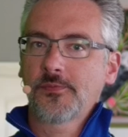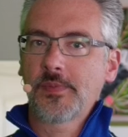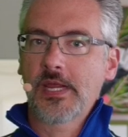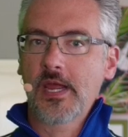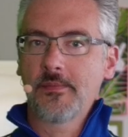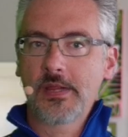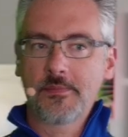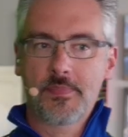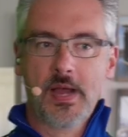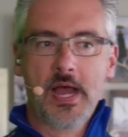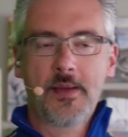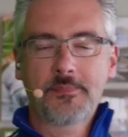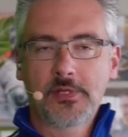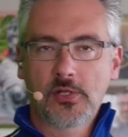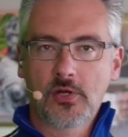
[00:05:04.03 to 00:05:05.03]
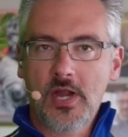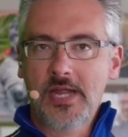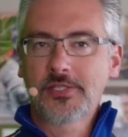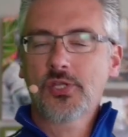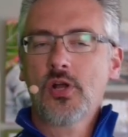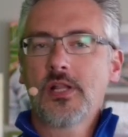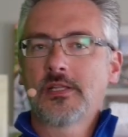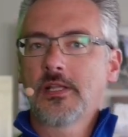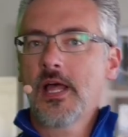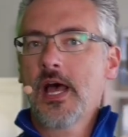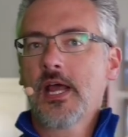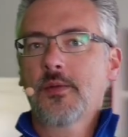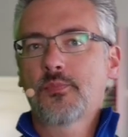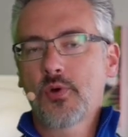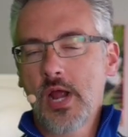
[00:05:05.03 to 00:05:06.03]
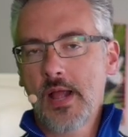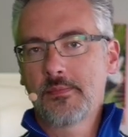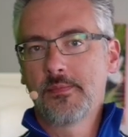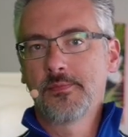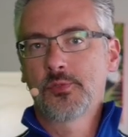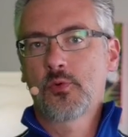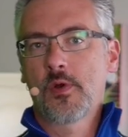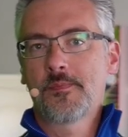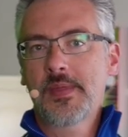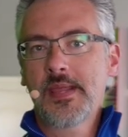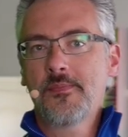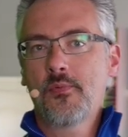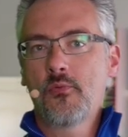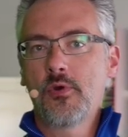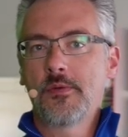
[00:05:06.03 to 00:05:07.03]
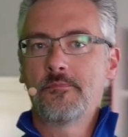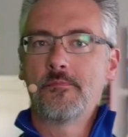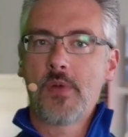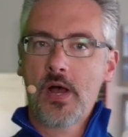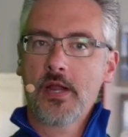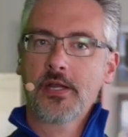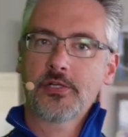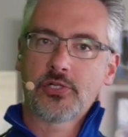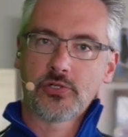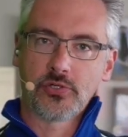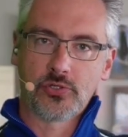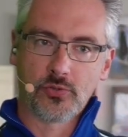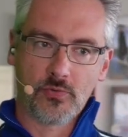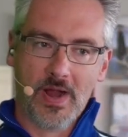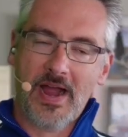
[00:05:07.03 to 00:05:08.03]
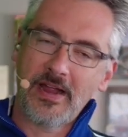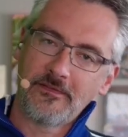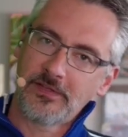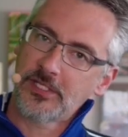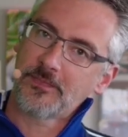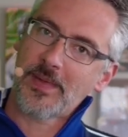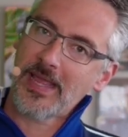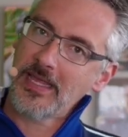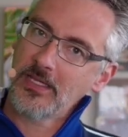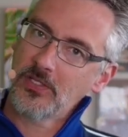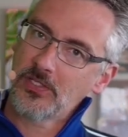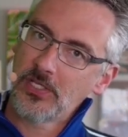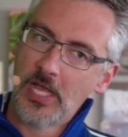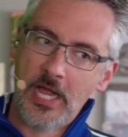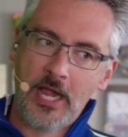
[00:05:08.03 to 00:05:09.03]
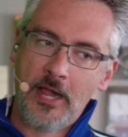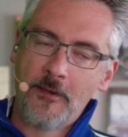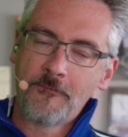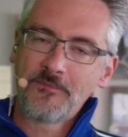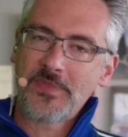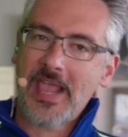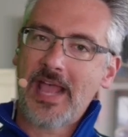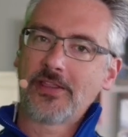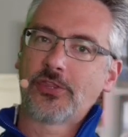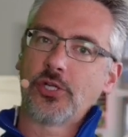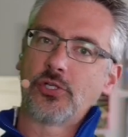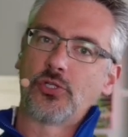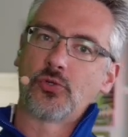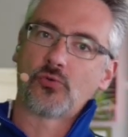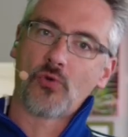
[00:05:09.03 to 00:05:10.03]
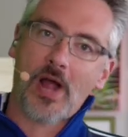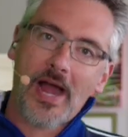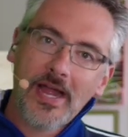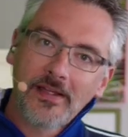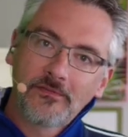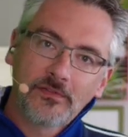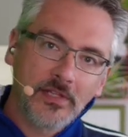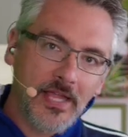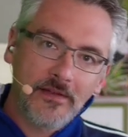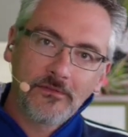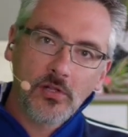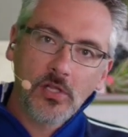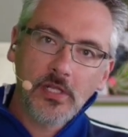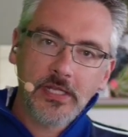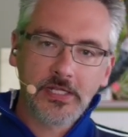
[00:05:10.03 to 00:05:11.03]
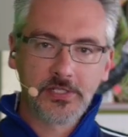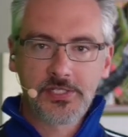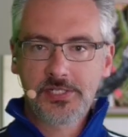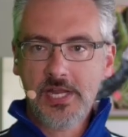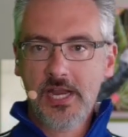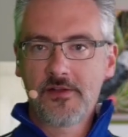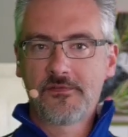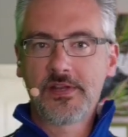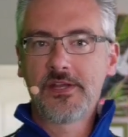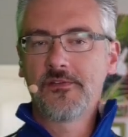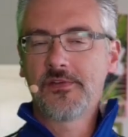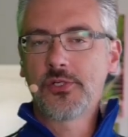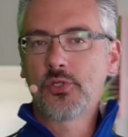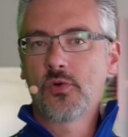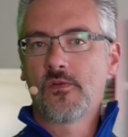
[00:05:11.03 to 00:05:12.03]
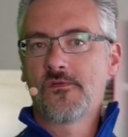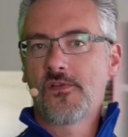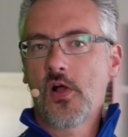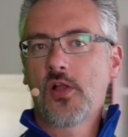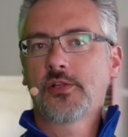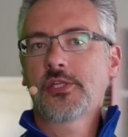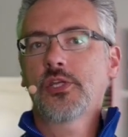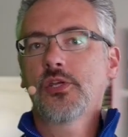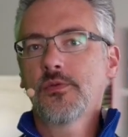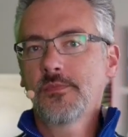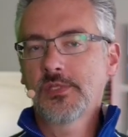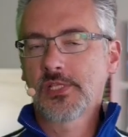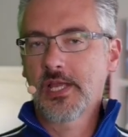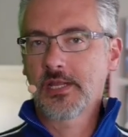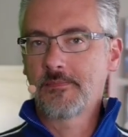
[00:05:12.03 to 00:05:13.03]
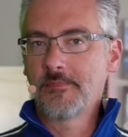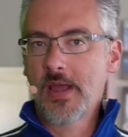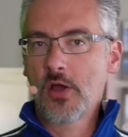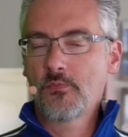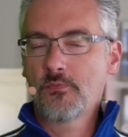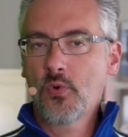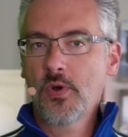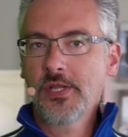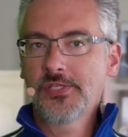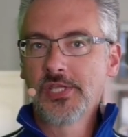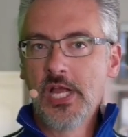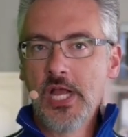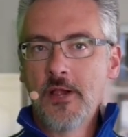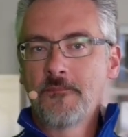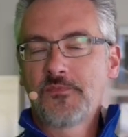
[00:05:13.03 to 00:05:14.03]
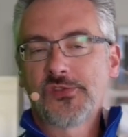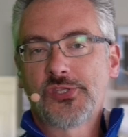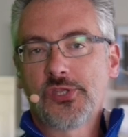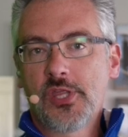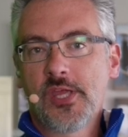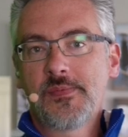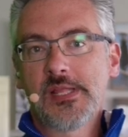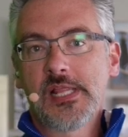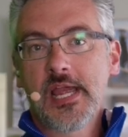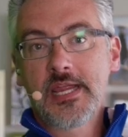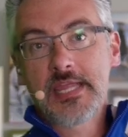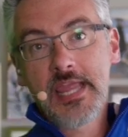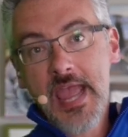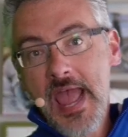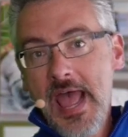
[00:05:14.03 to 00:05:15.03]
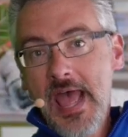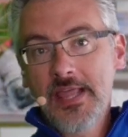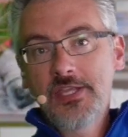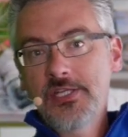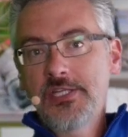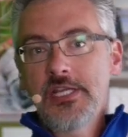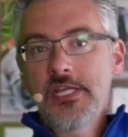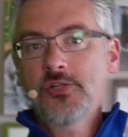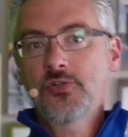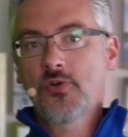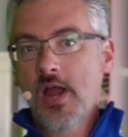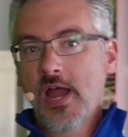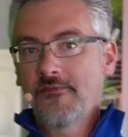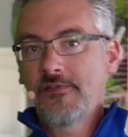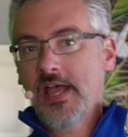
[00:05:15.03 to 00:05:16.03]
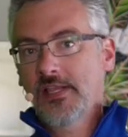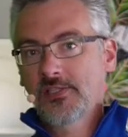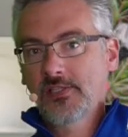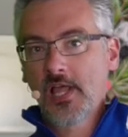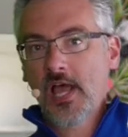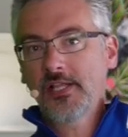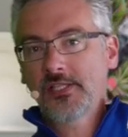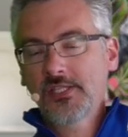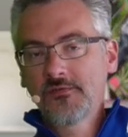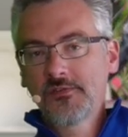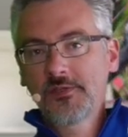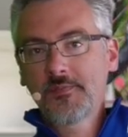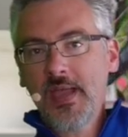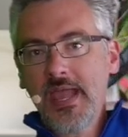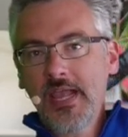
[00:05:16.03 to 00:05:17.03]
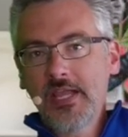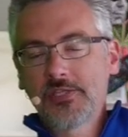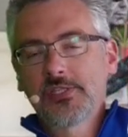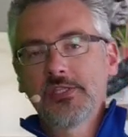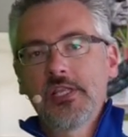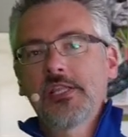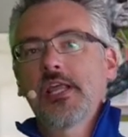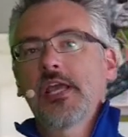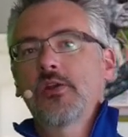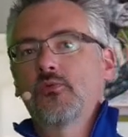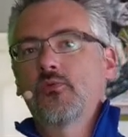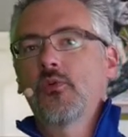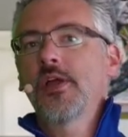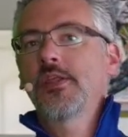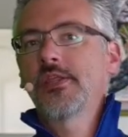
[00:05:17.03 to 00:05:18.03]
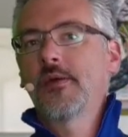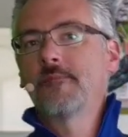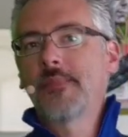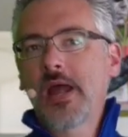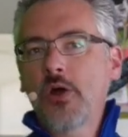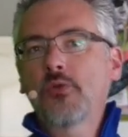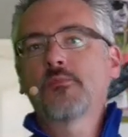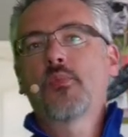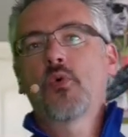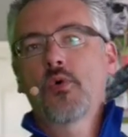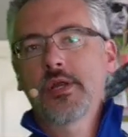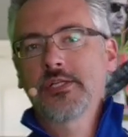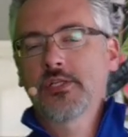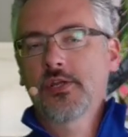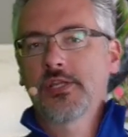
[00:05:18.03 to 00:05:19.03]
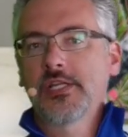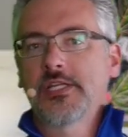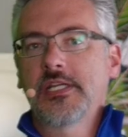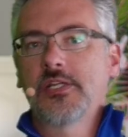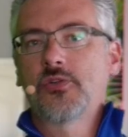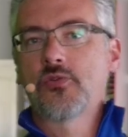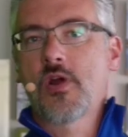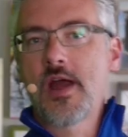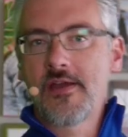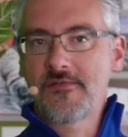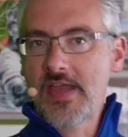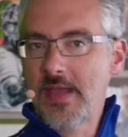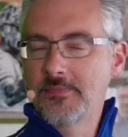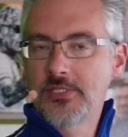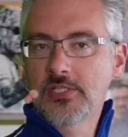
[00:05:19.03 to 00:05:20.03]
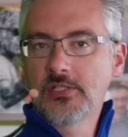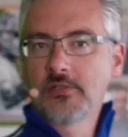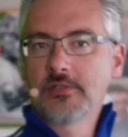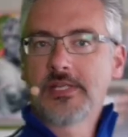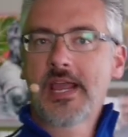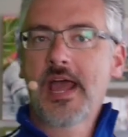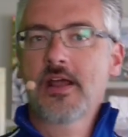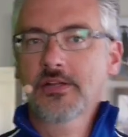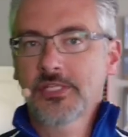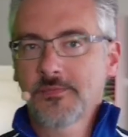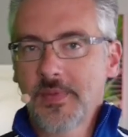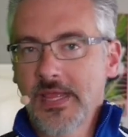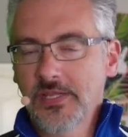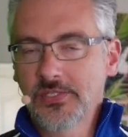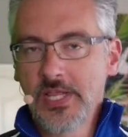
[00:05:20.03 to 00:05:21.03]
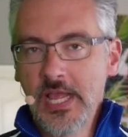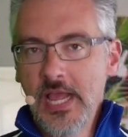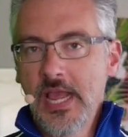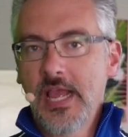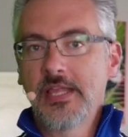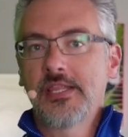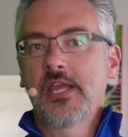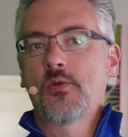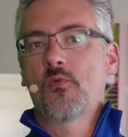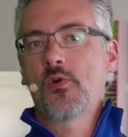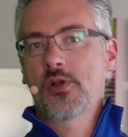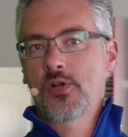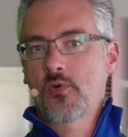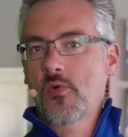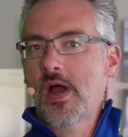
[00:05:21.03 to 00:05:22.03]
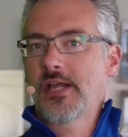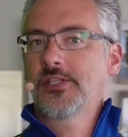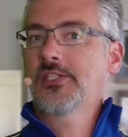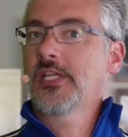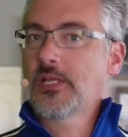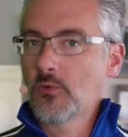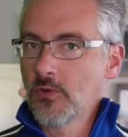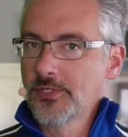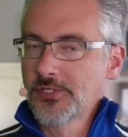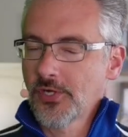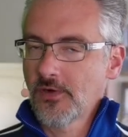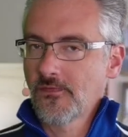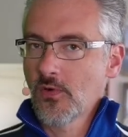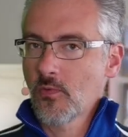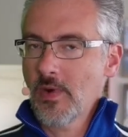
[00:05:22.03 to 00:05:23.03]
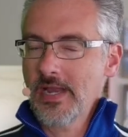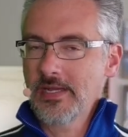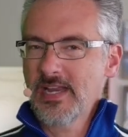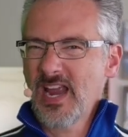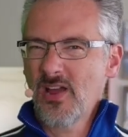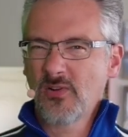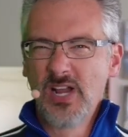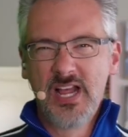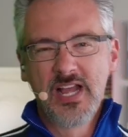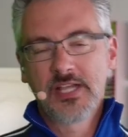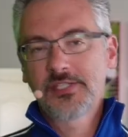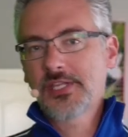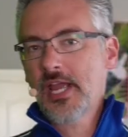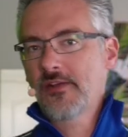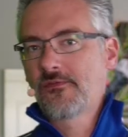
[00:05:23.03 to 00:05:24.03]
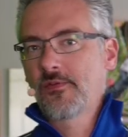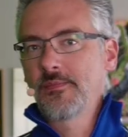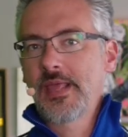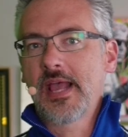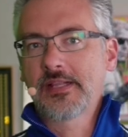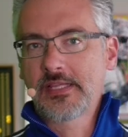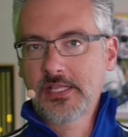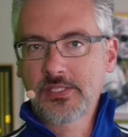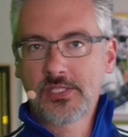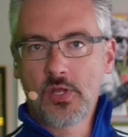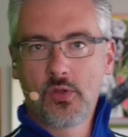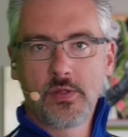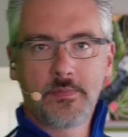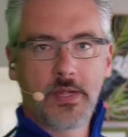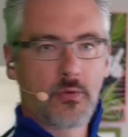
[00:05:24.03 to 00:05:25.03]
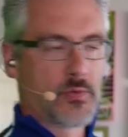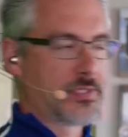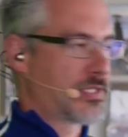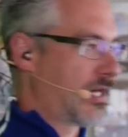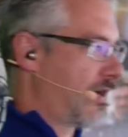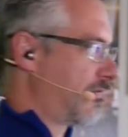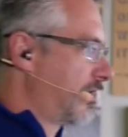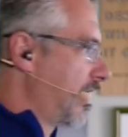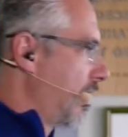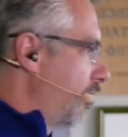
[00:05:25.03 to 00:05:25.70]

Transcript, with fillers: becoming popular, I saw a lot of problems where people would monitor drive space at the drive level instead of individual volumes like mount points. So they'd be like, yeah, the D drive has lots of space. And then they'd run the mount point on the D drive absolutely out of space. And they'd wonder why SQL Server went down. Aside from that, that's the only big ones that I've seen